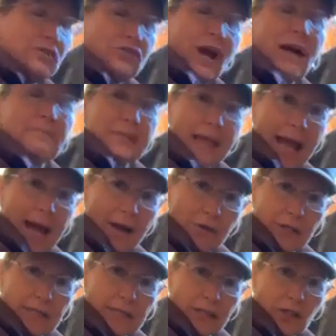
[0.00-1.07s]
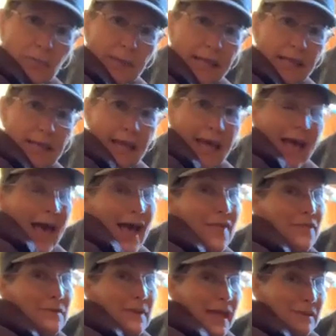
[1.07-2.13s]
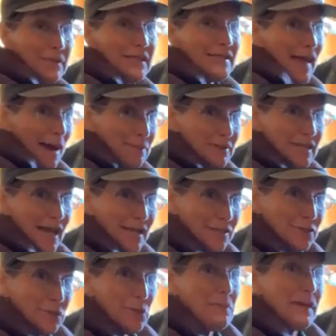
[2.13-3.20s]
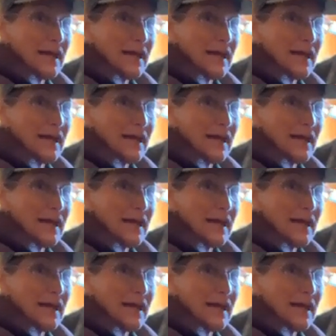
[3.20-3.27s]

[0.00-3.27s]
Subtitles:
will drop down a little bit, and the babies' appetites will